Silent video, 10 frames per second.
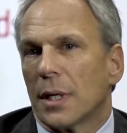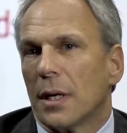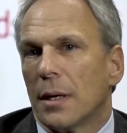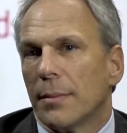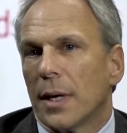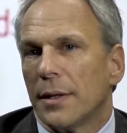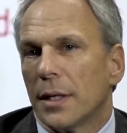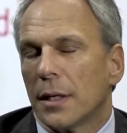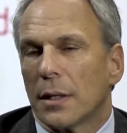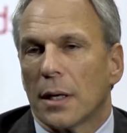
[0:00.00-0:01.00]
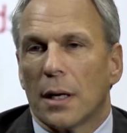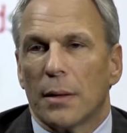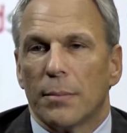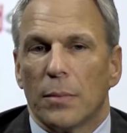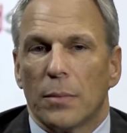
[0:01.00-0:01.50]
Um, I think
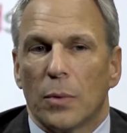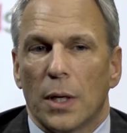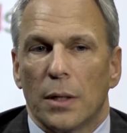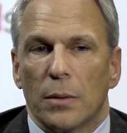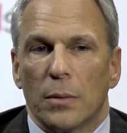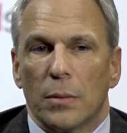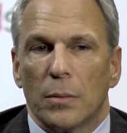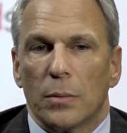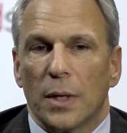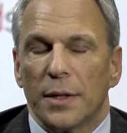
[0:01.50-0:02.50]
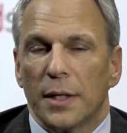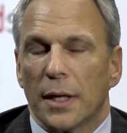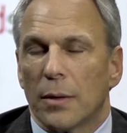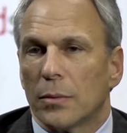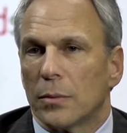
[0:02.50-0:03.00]
um, one one thing
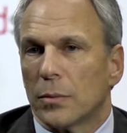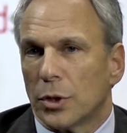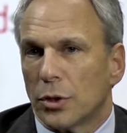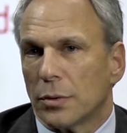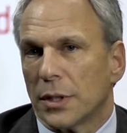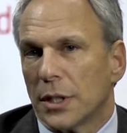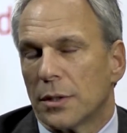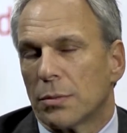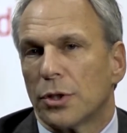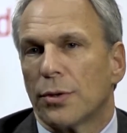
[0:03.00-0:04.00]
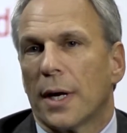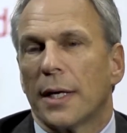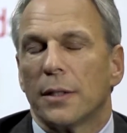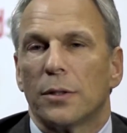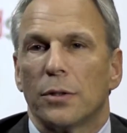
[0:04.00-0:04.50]
that we're doing is we're
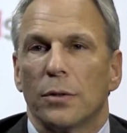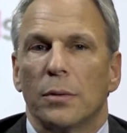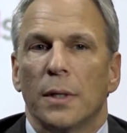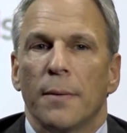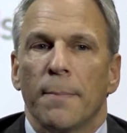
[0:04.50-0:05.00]
trying to